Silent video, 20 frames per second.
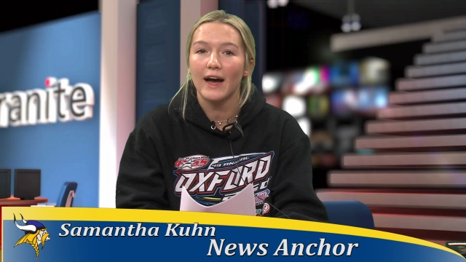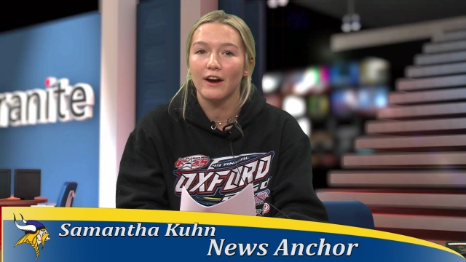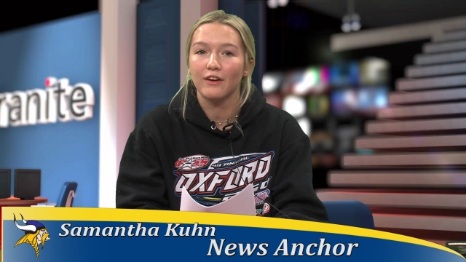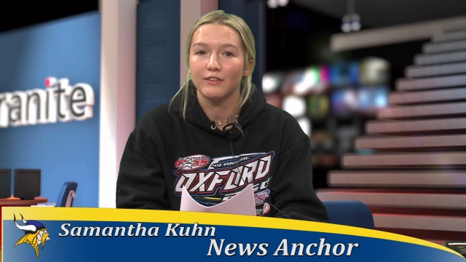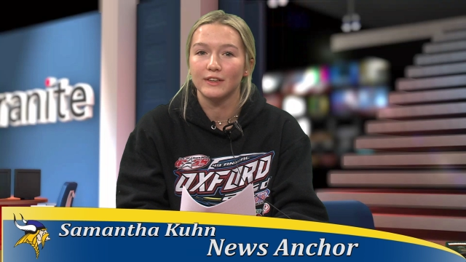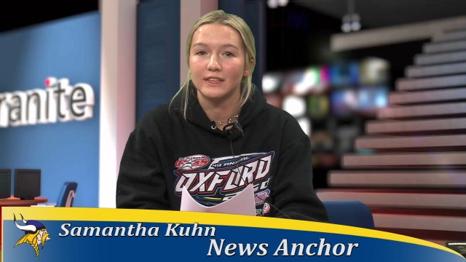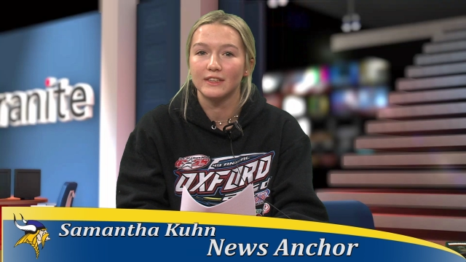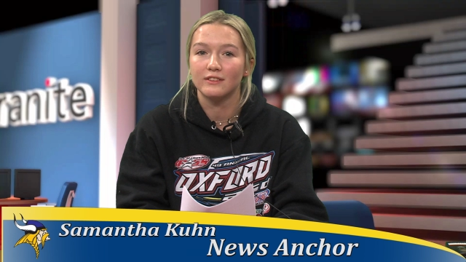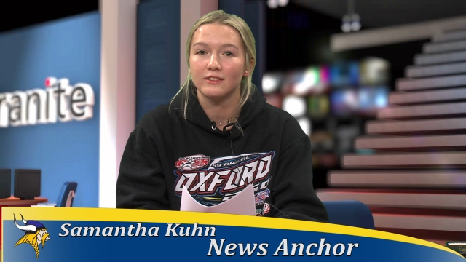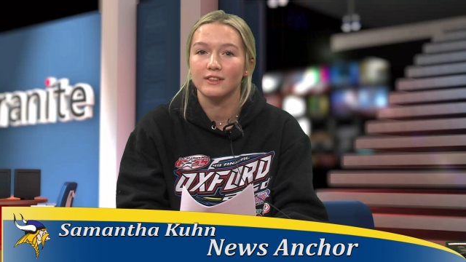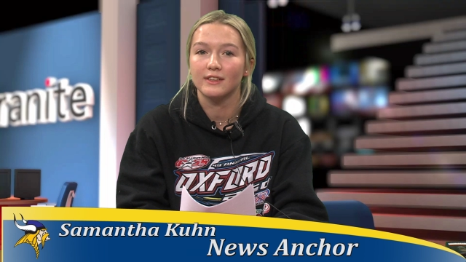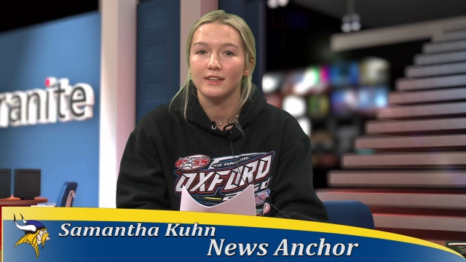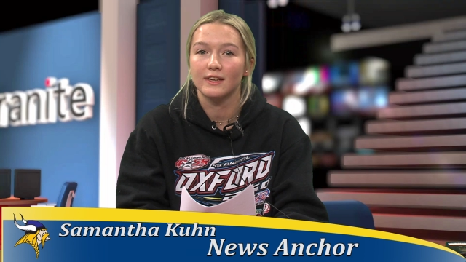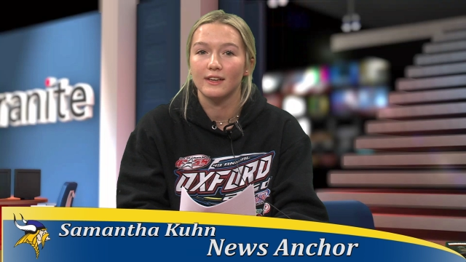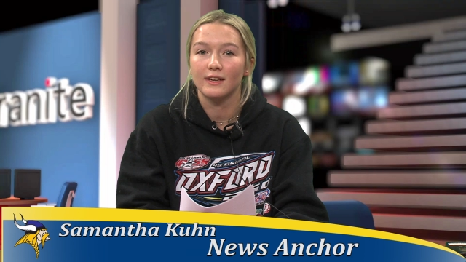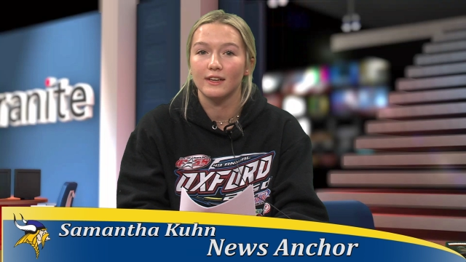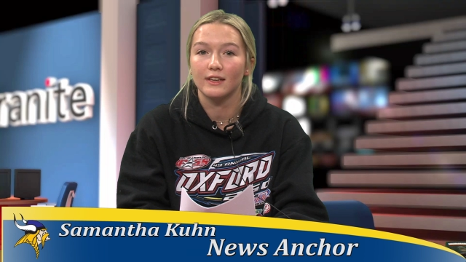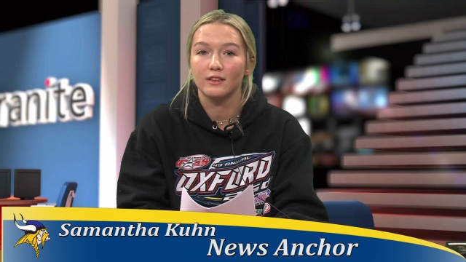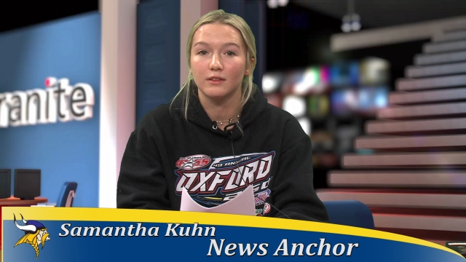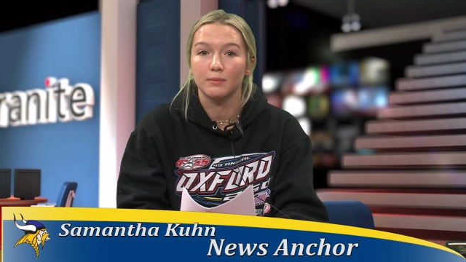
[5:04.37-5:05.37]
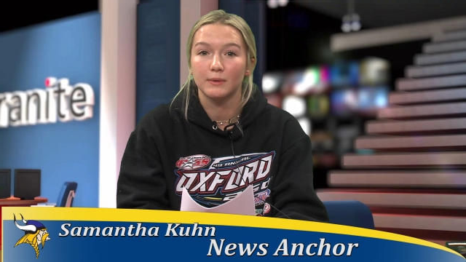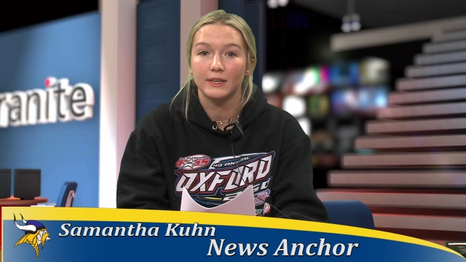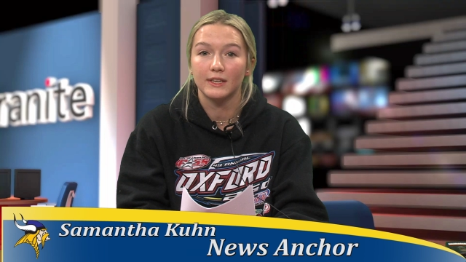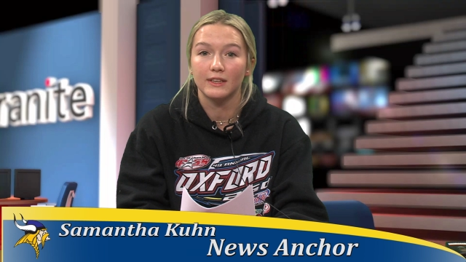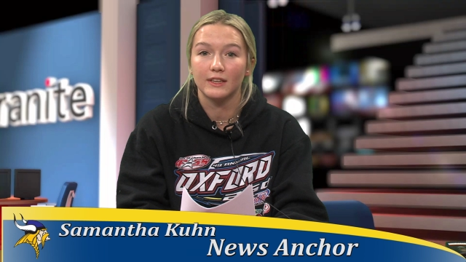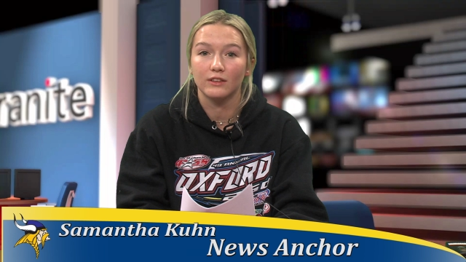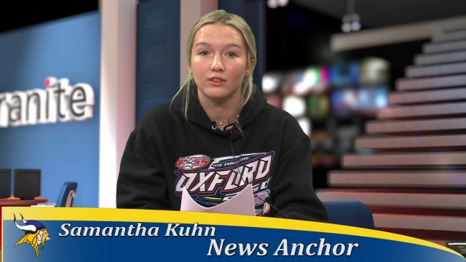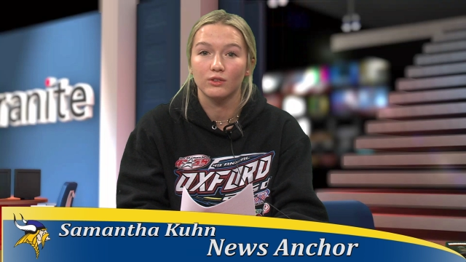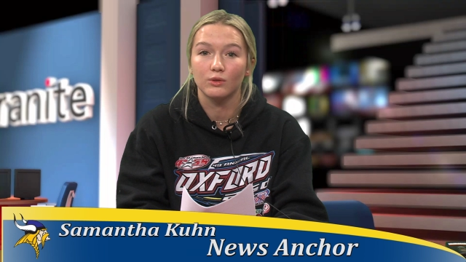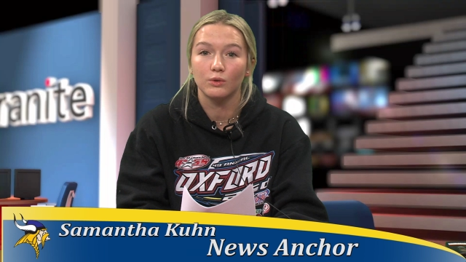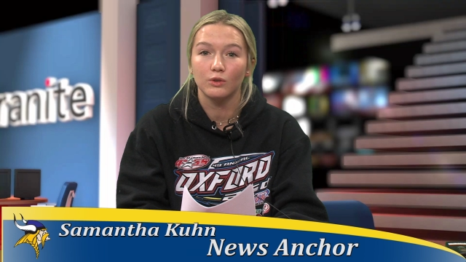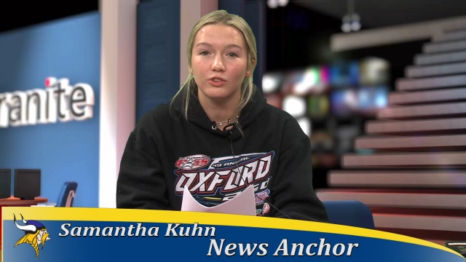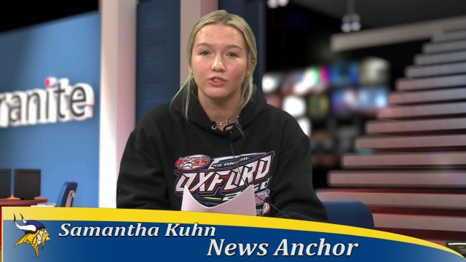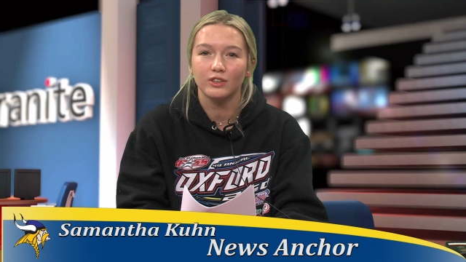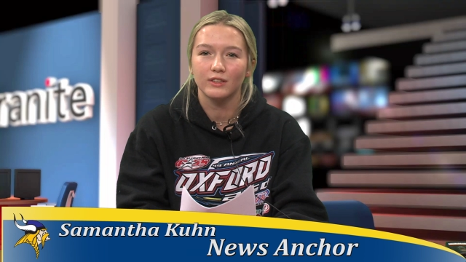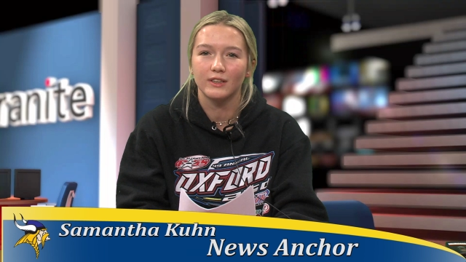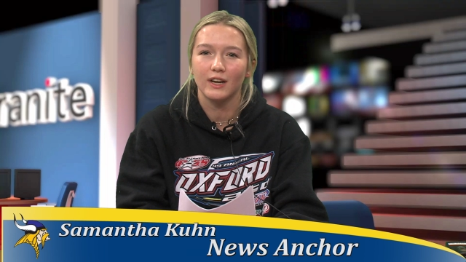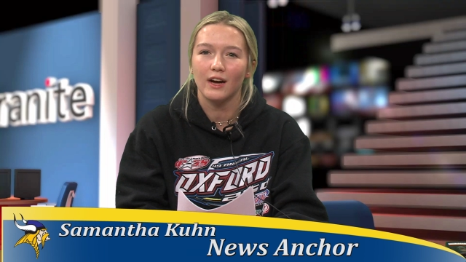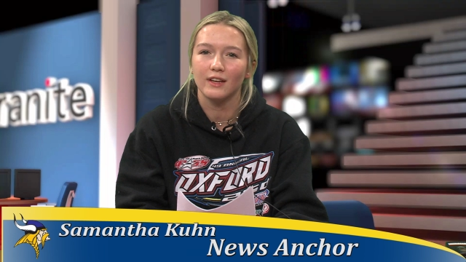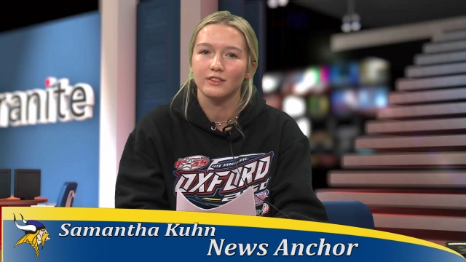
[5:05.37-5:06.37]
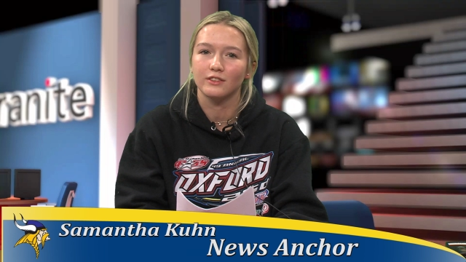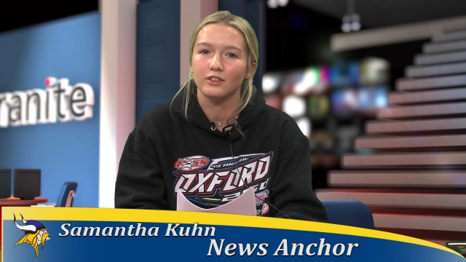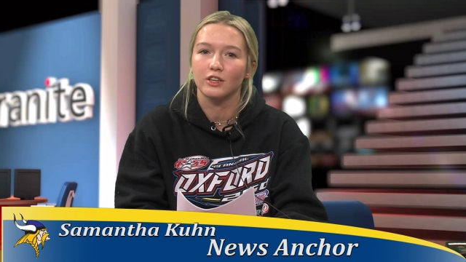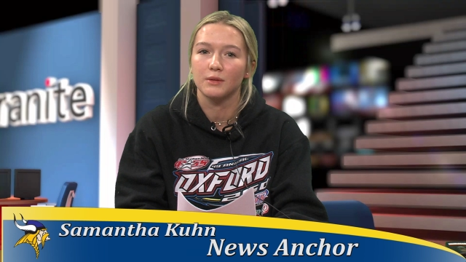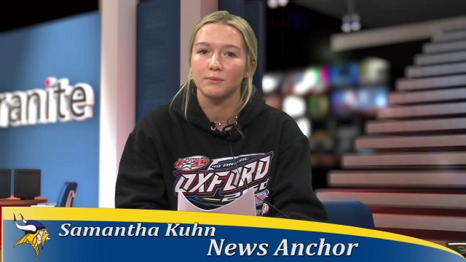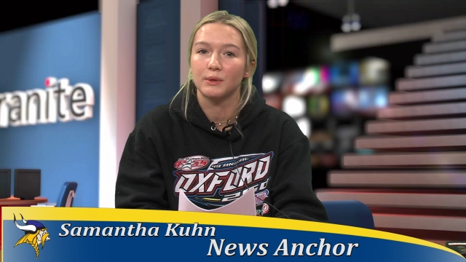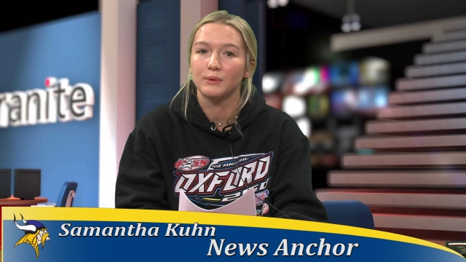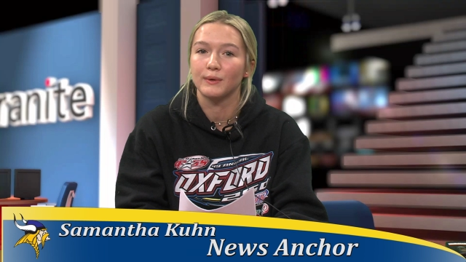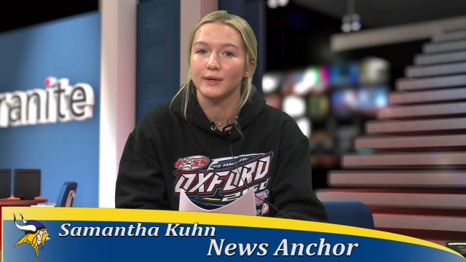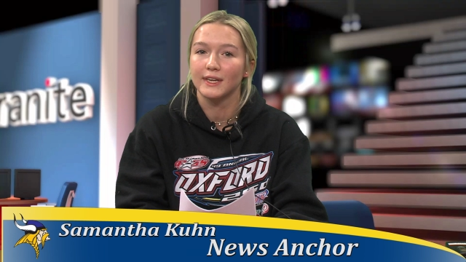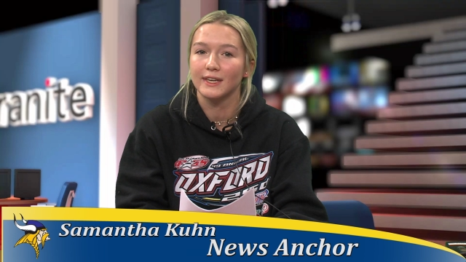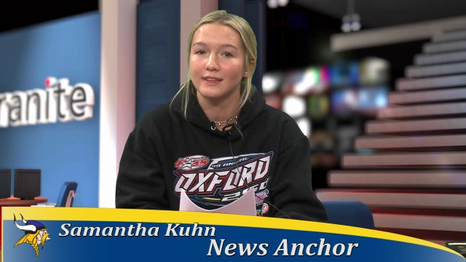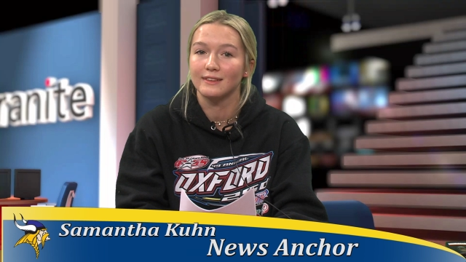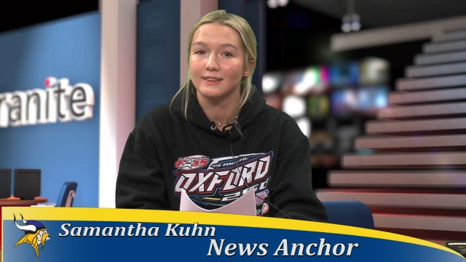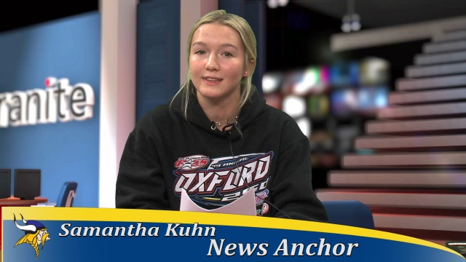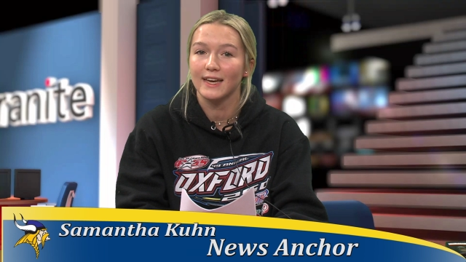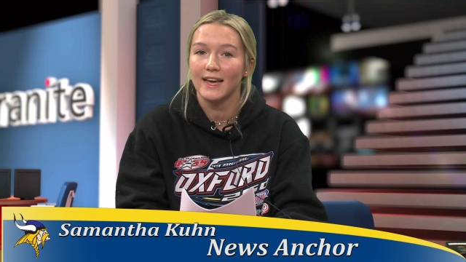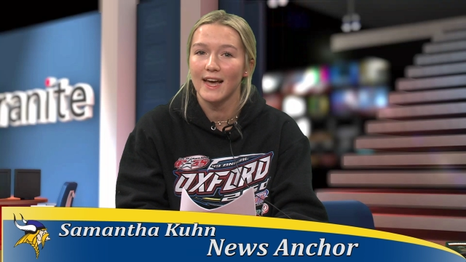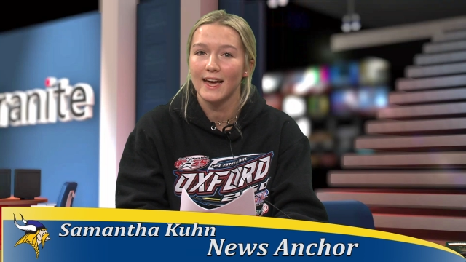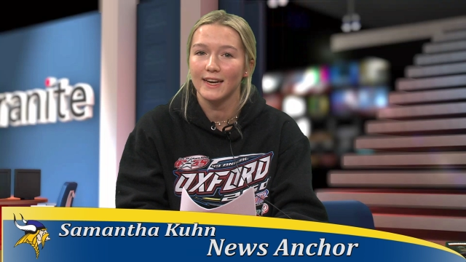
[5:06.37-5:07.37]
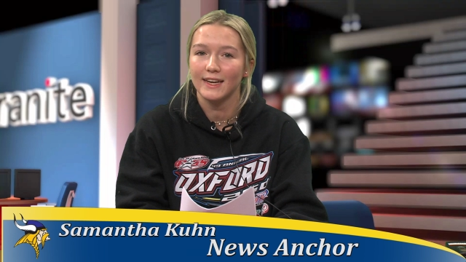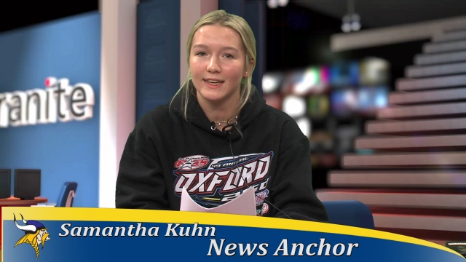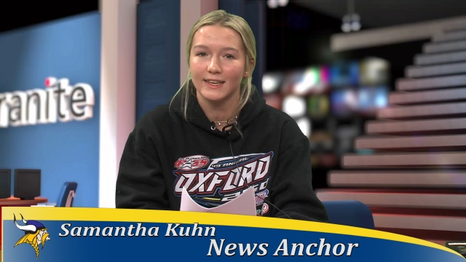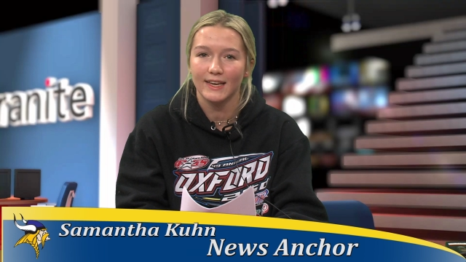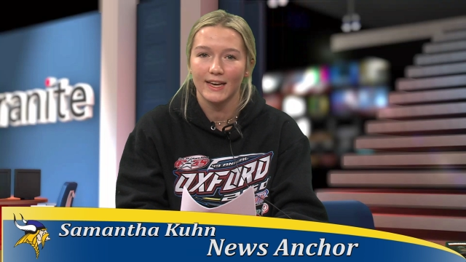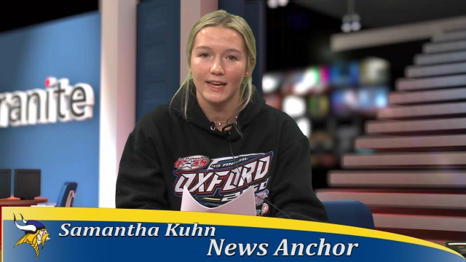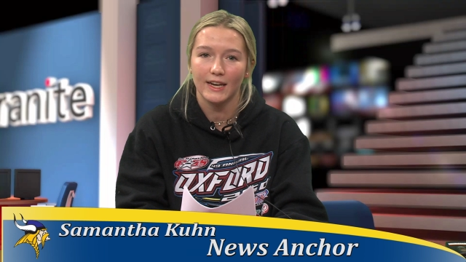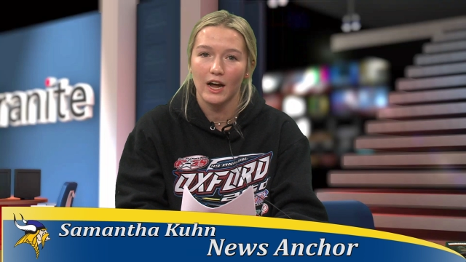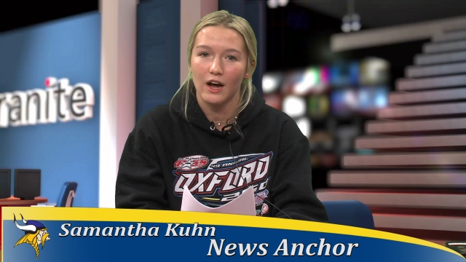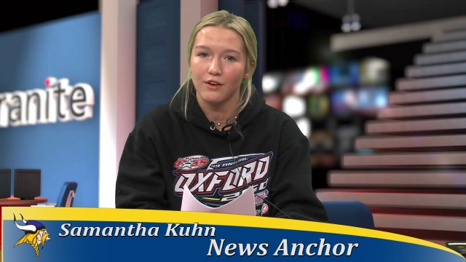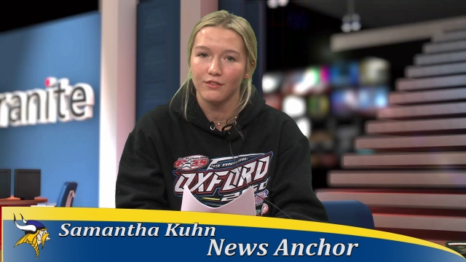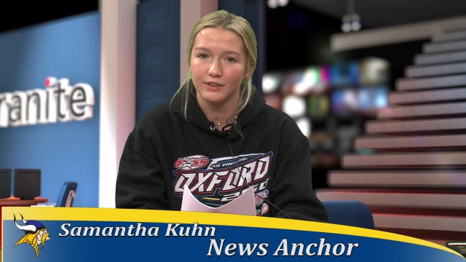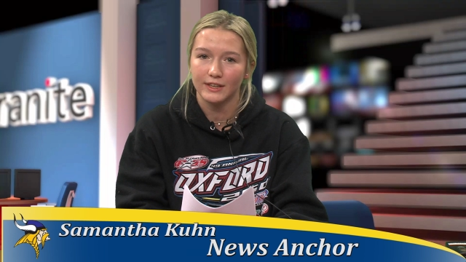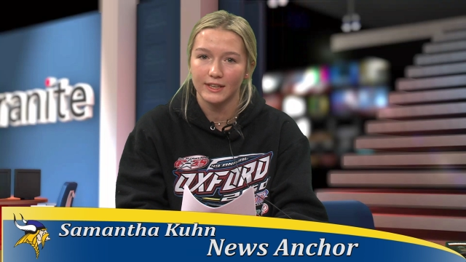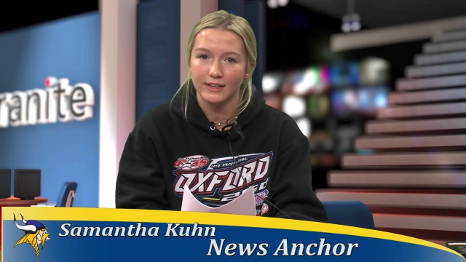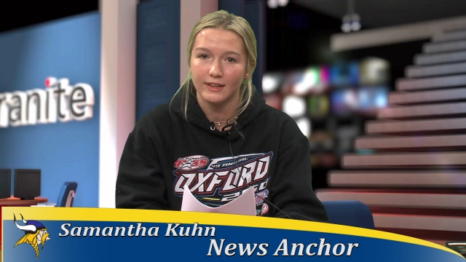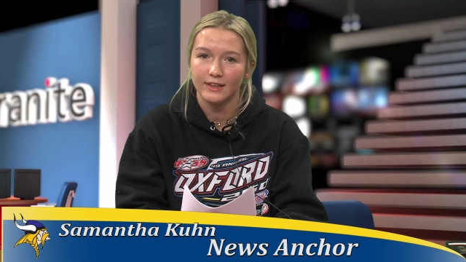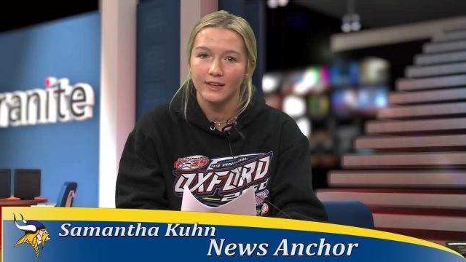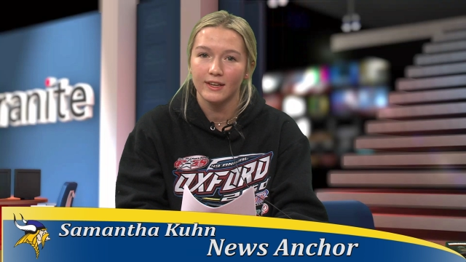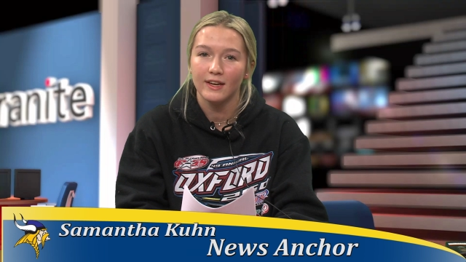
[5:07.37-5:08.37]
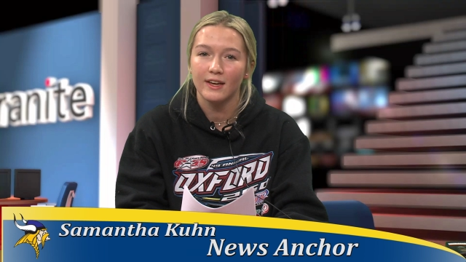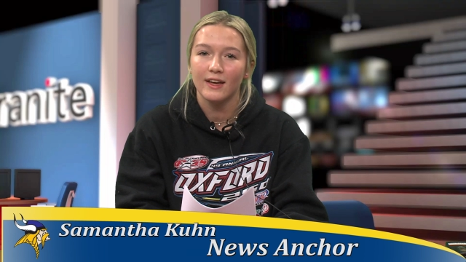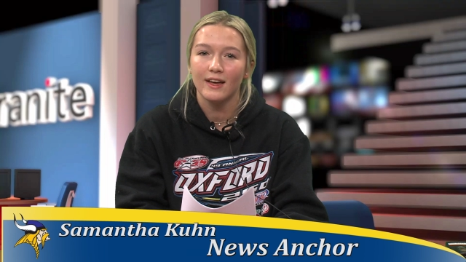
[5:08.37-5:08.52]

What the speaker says: were outraged, explaining that schools should not determine what kids can and cannot read.